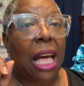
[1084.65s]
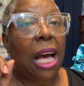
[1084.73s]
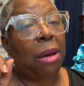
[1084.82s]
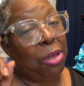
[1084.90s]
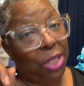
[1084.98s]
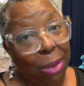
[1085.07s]

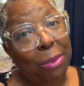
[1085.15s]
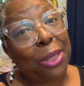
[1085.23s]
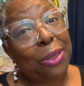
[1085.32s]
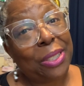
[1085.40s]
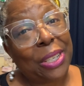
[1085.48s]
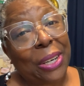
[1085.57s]
I'm a
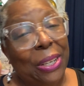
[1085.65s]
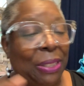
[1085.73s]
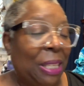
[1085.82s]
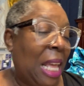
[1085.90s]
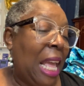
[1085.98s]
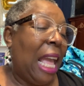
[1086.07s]
jumpsuit girl.
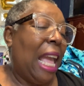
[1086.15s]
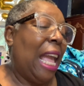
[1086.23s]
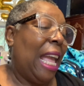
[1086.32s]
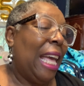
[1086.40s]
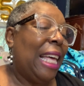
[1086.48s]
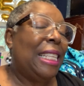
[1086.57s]

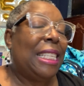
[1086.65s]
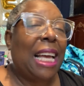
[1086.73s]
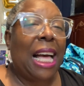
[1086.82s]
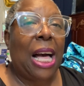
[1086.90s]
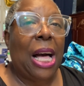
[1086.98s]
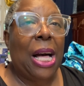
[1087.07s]
And
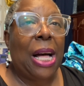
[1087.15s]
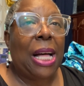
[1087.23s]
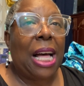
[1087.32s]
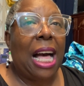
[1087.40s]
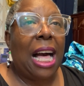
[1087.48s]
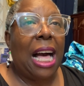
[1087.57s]

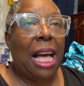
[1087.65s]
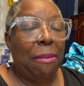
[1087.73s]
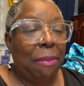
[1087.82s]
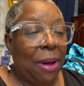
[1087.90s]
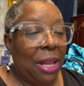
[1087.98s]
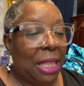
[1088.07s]
I
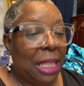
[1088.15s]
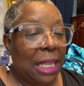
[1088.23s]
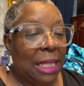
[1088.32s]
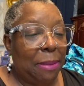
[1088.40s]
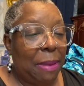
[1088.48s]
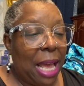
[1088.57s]
bought
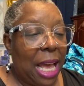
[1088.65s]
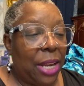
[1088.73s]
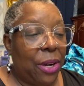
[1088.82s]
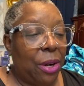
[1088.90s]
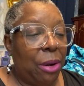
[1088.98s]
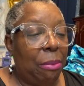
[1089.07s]
this
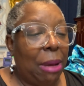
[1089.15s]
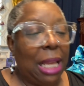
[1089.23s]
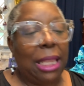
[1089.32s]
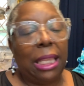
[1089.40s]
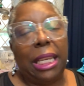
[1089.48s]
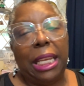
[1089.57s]
pattern by
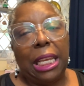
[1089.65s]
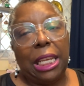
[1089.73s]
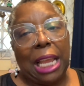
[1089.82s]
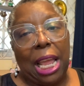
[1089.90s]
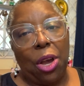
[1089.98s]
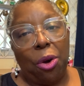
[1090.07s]
Lydia
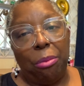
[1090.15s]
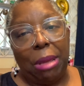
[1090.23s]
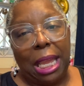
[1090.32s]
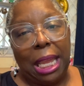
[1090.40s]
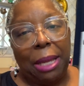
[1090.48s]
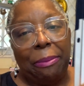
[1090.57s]

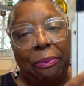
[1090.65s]
Naomi,